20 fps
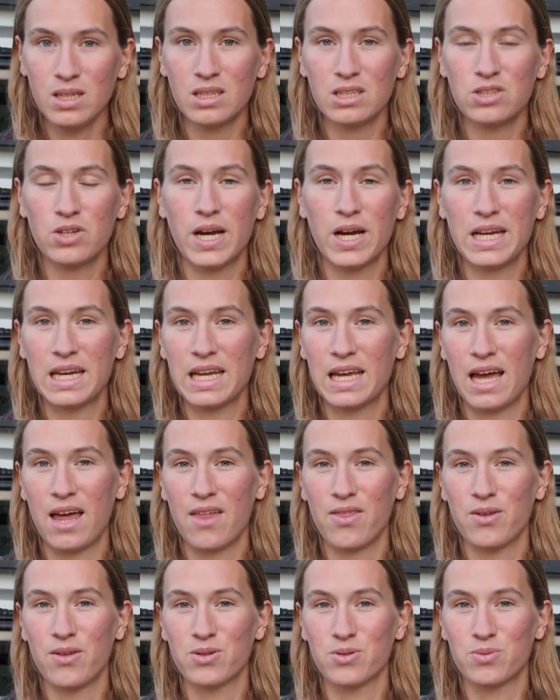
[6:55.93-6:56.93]
trying to
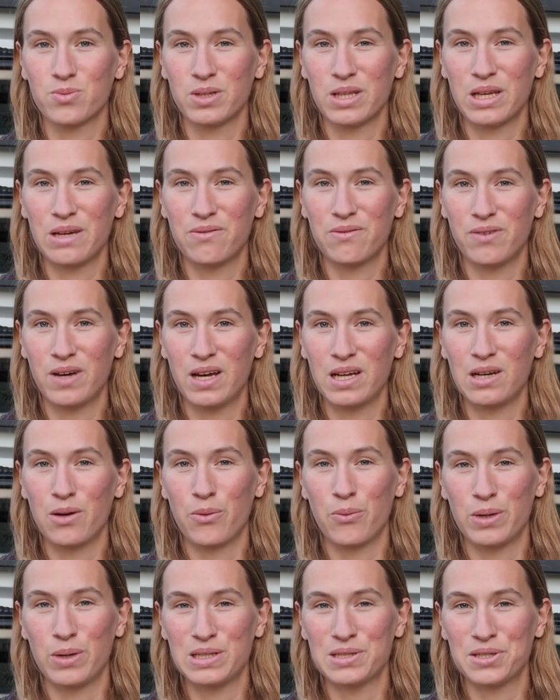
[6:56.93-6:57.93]
get those really
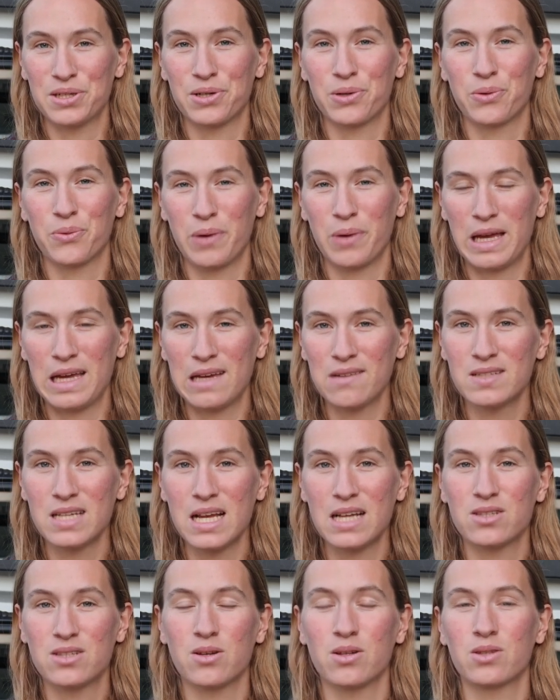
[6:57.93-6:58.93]
fun winter waves.
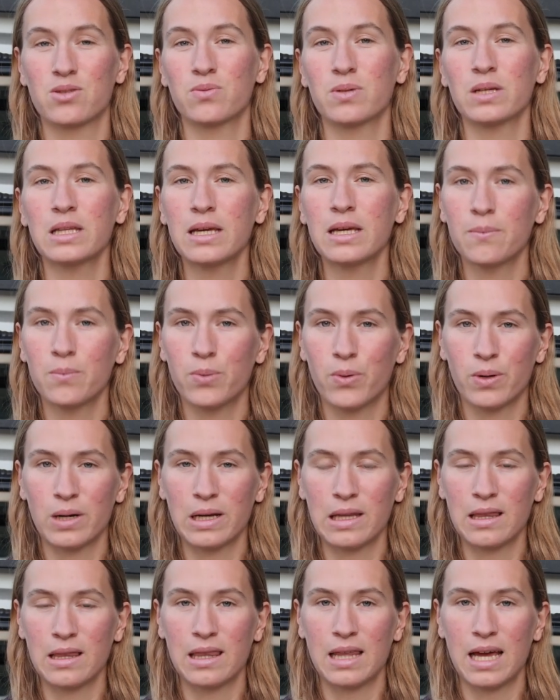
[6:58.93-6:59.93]
And so it's really
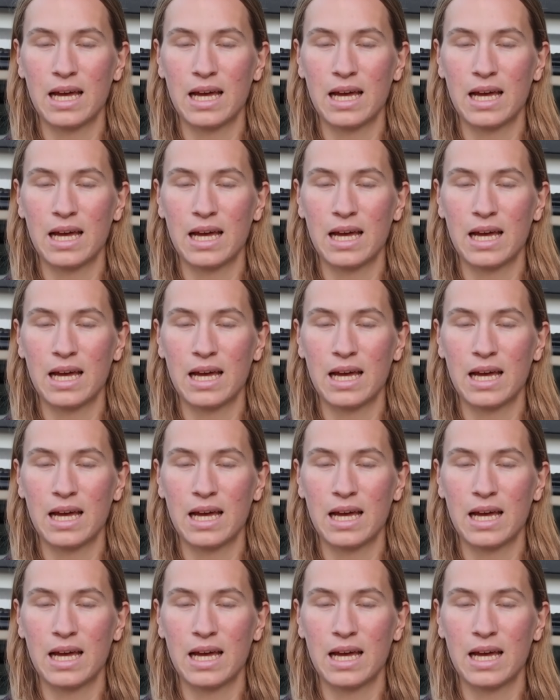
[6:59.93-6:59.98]
important